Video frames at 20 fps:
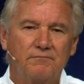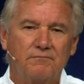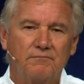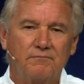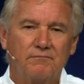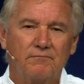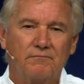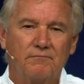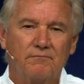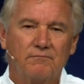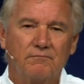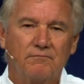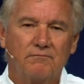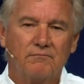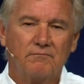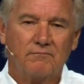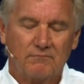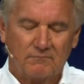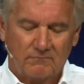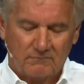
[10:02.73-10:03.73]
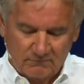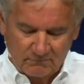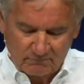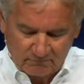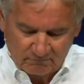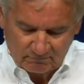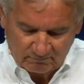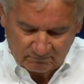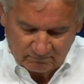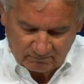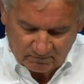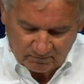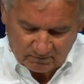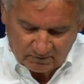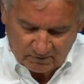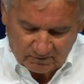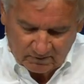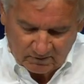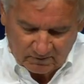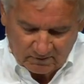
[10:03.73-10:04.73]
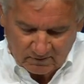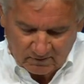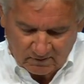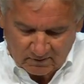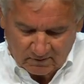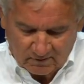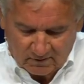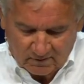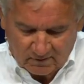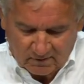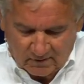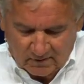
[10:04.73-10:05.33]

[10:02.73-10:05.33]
(silence)